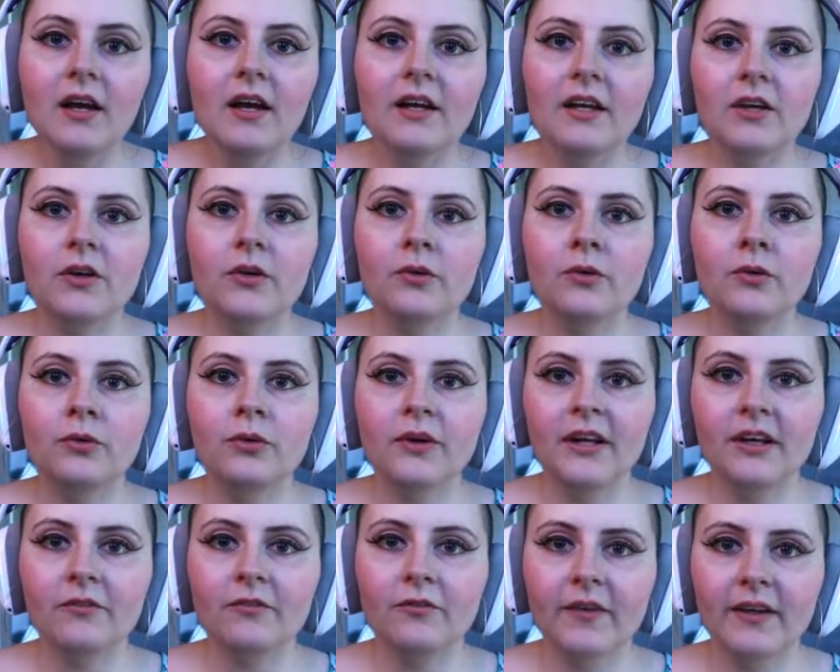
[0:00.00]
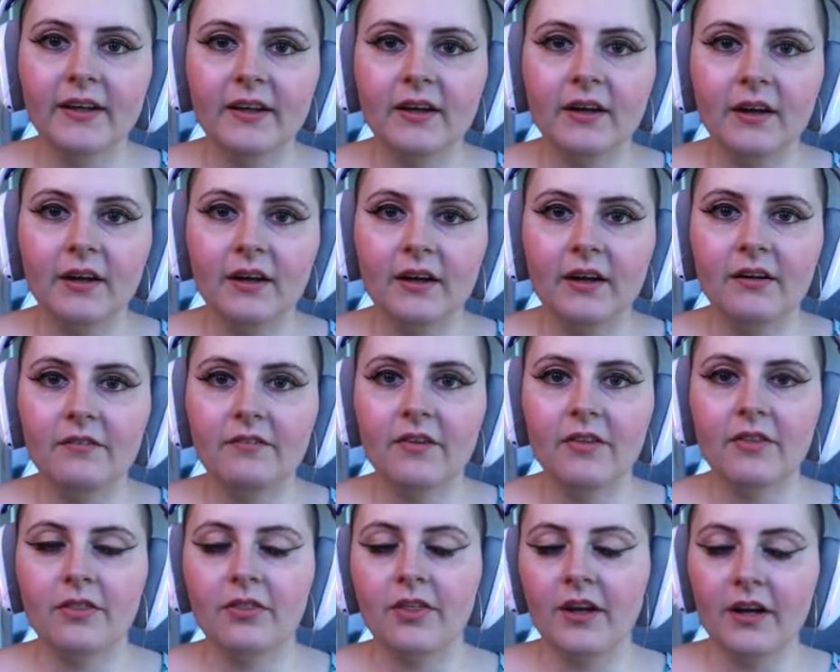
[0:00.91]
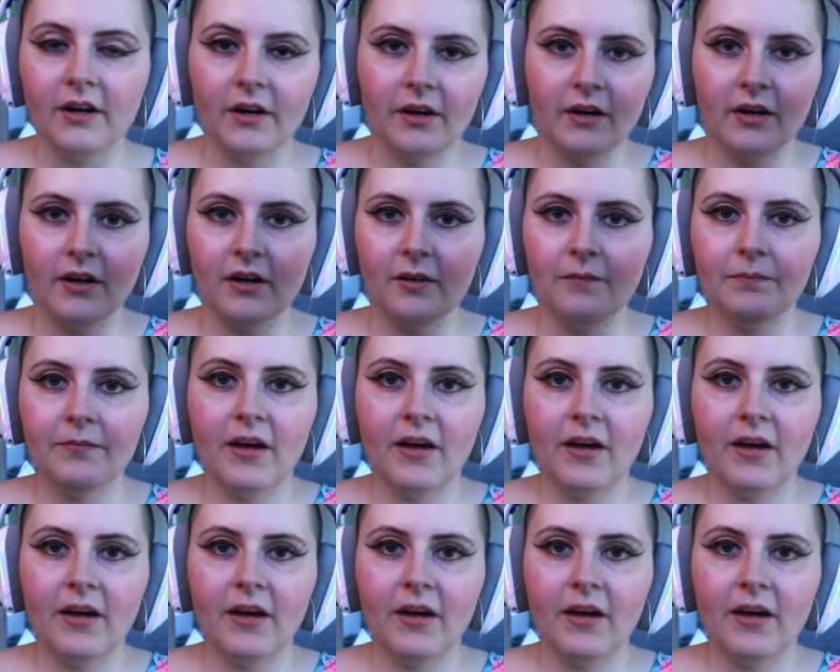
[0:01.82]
you get rid of their